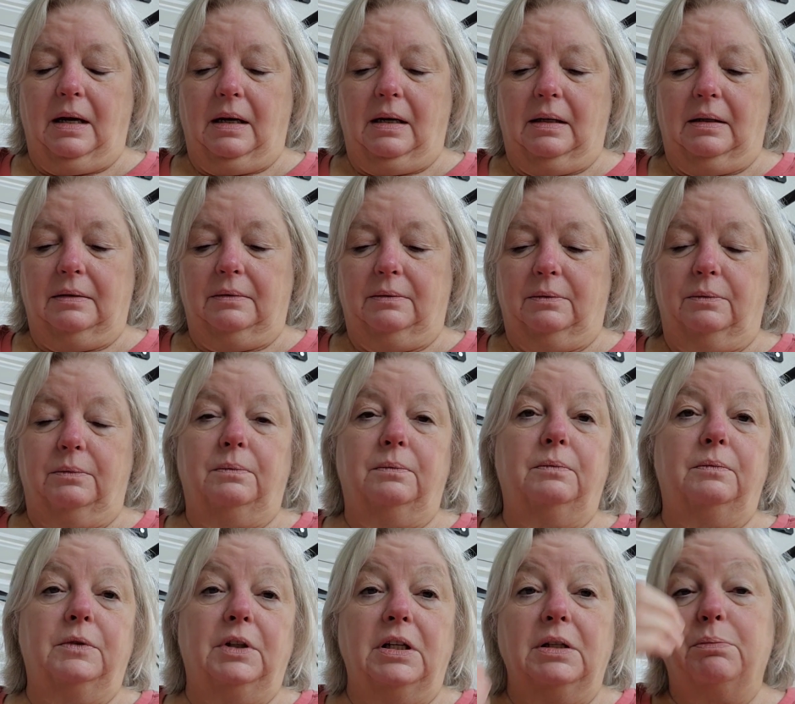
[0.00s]
uh,
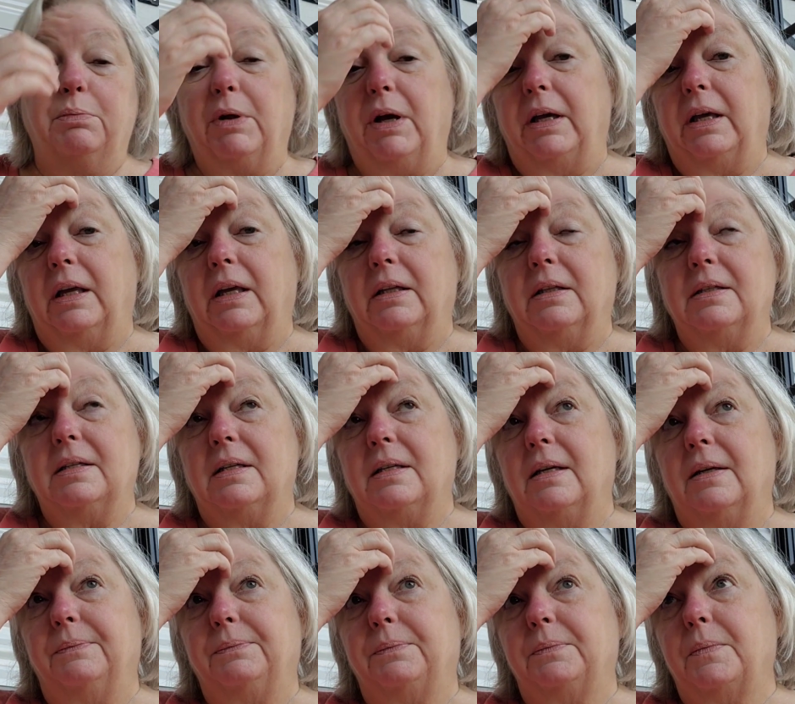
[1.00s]
these blankets,
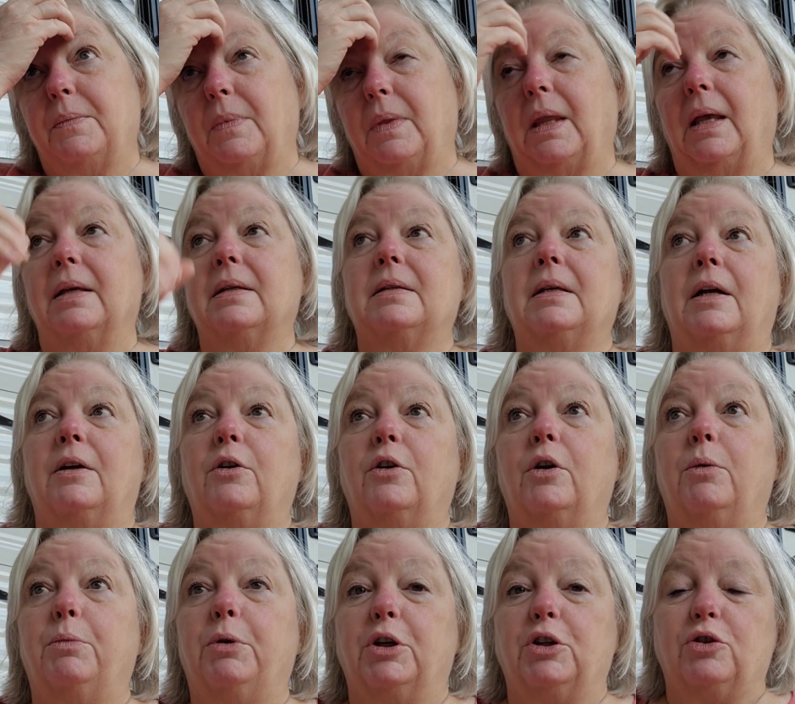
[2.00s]
send
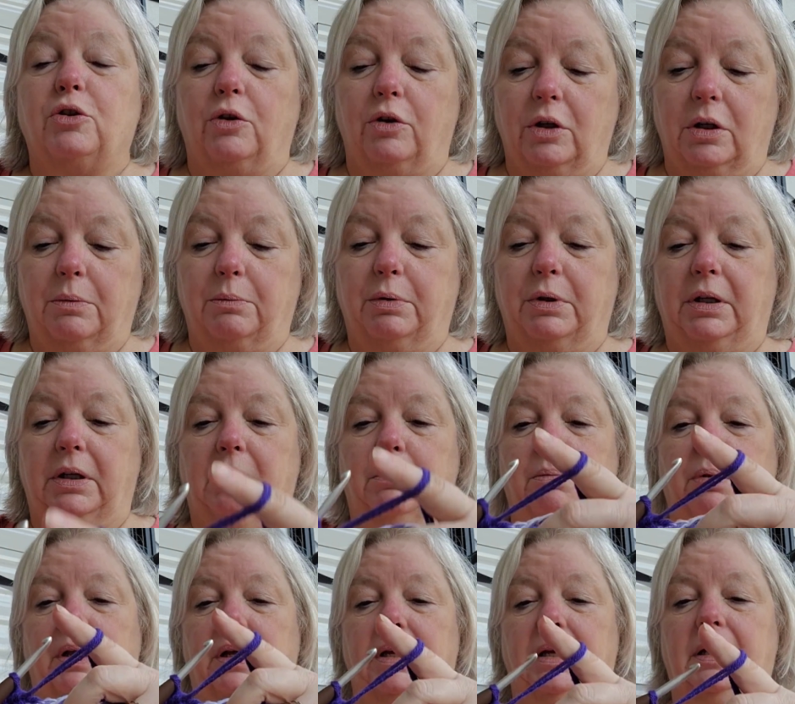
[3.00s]
her a picture of the
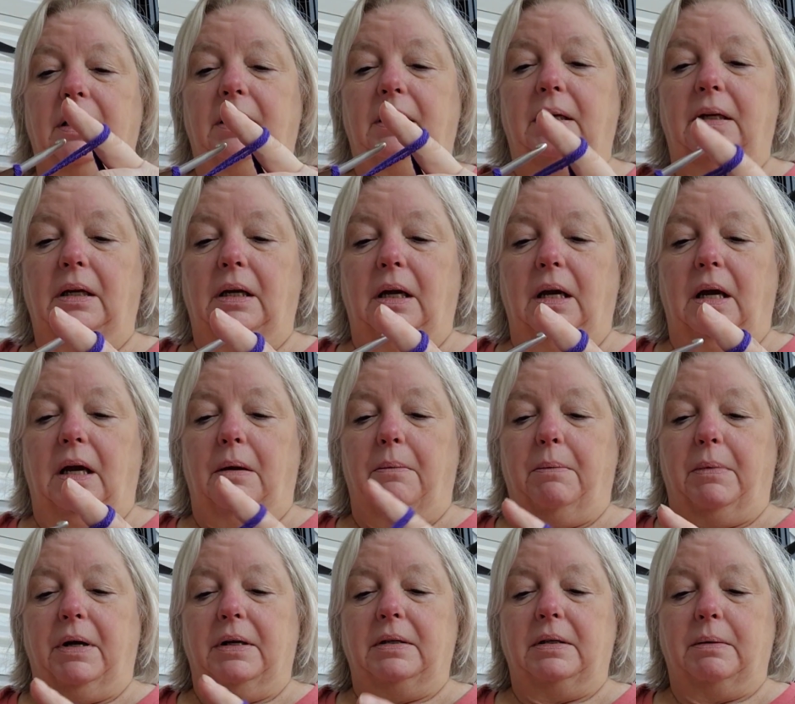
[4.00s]
completed blanket
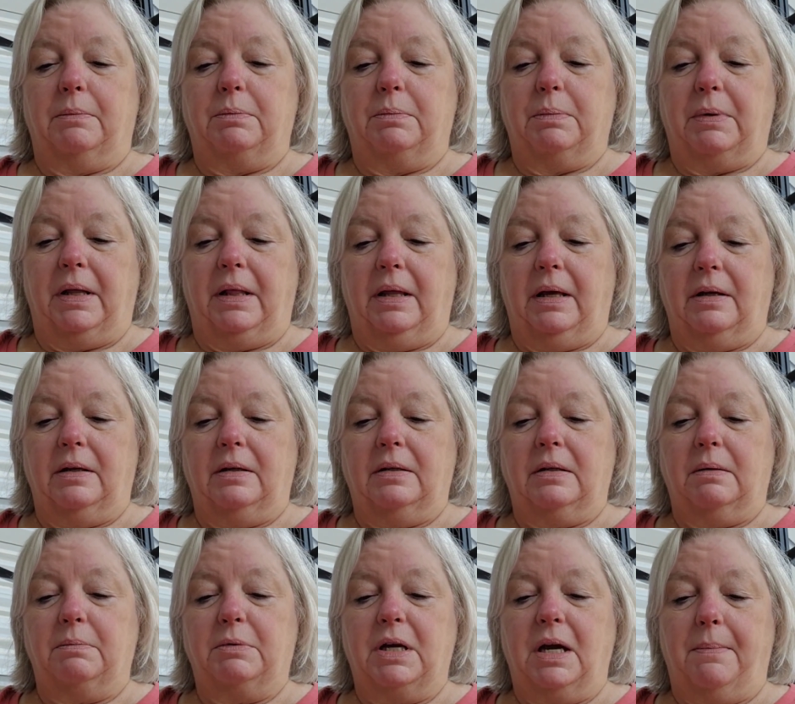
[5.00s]
by by the end of
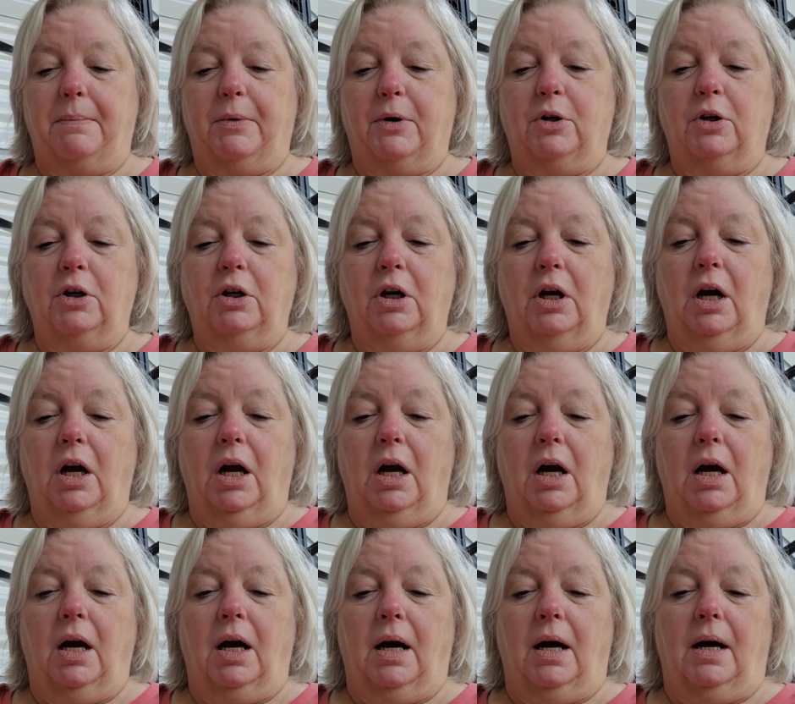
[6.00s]
September.
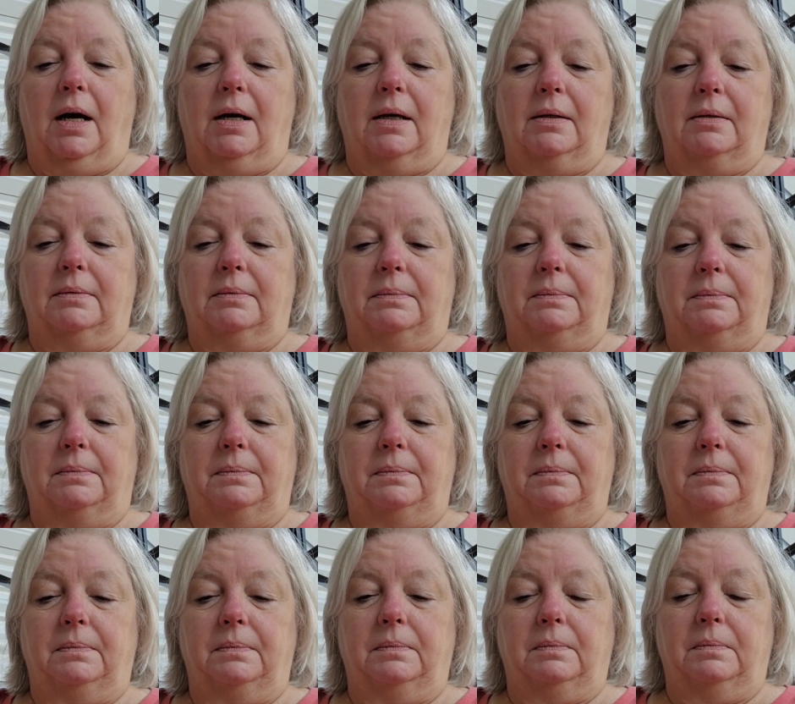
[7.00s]
Um,
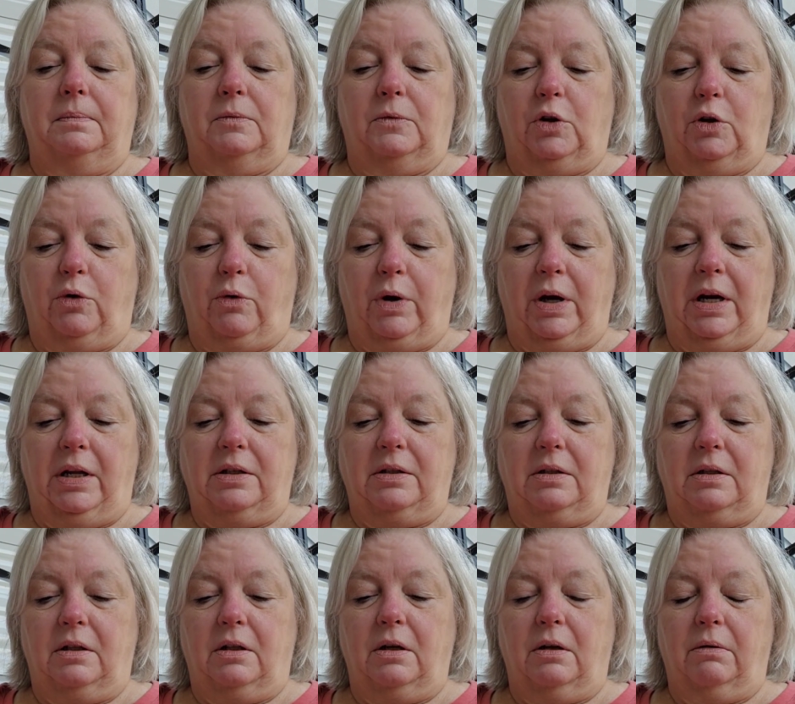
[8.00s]
they're granny,
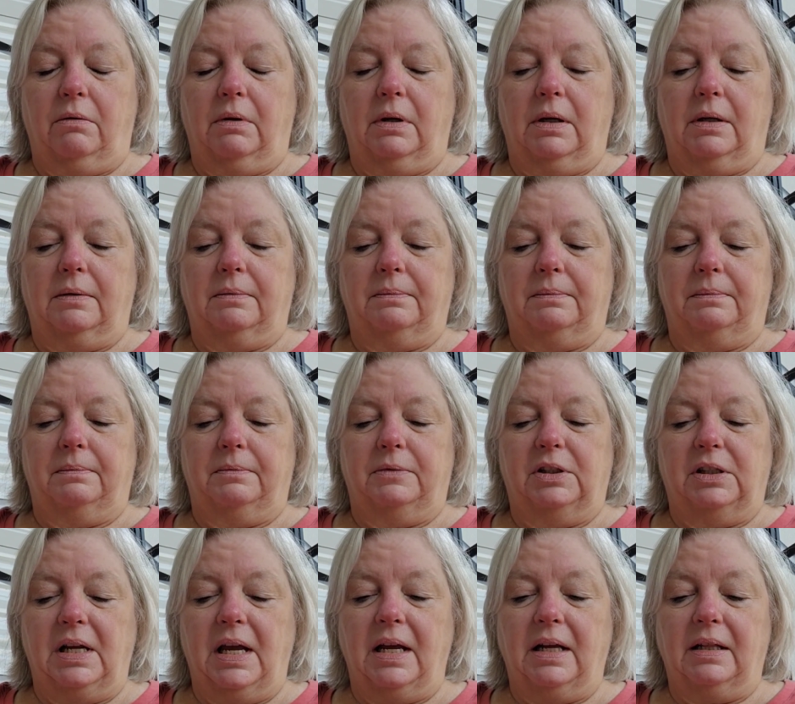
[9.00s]
they're uh,
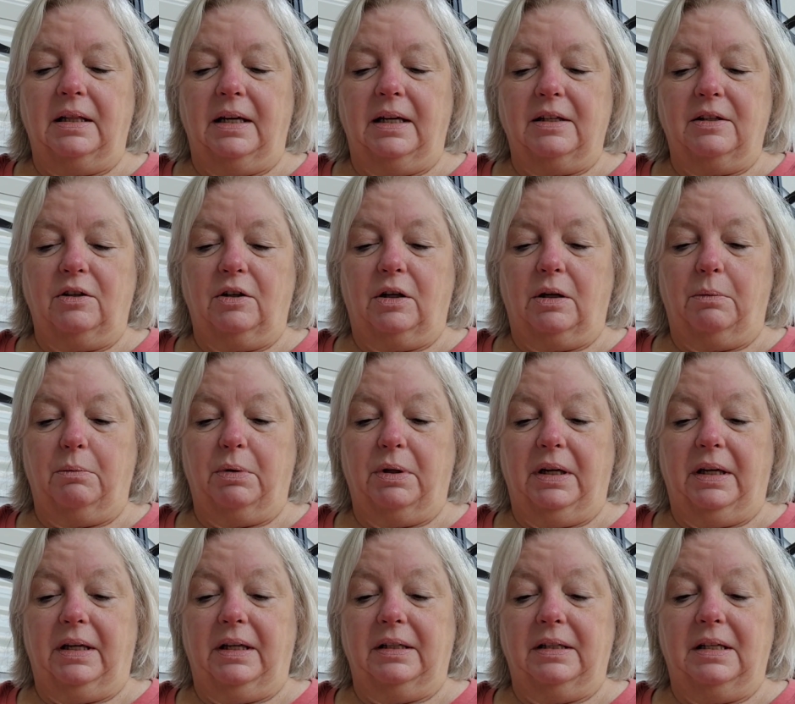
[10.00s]
stained glass looking
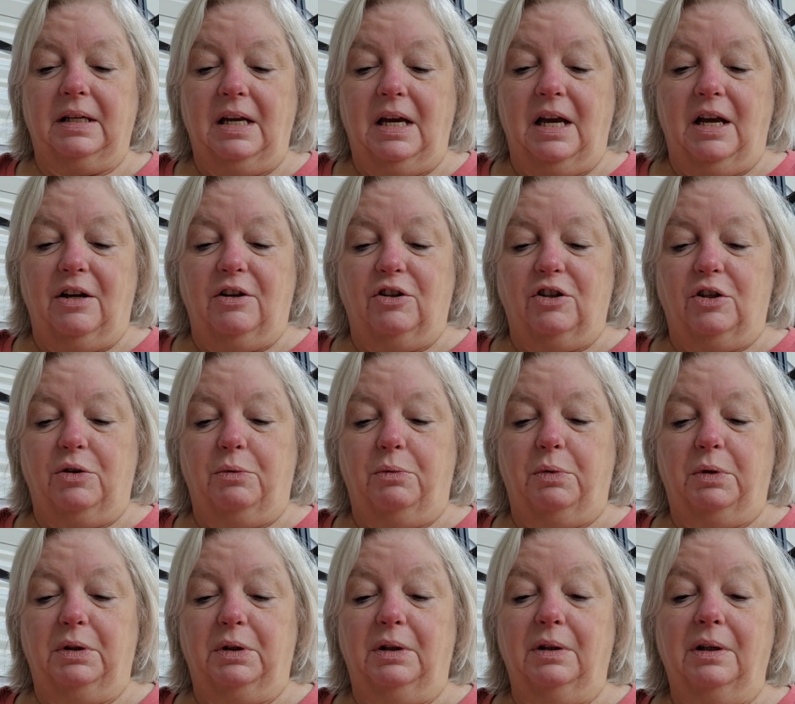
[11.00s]
blankets. She
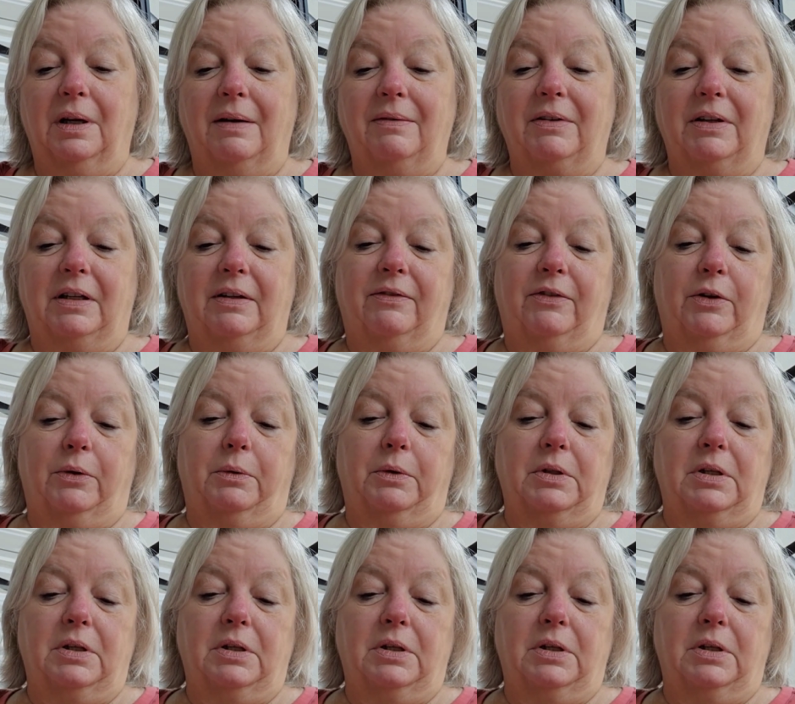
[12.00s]
would love it if there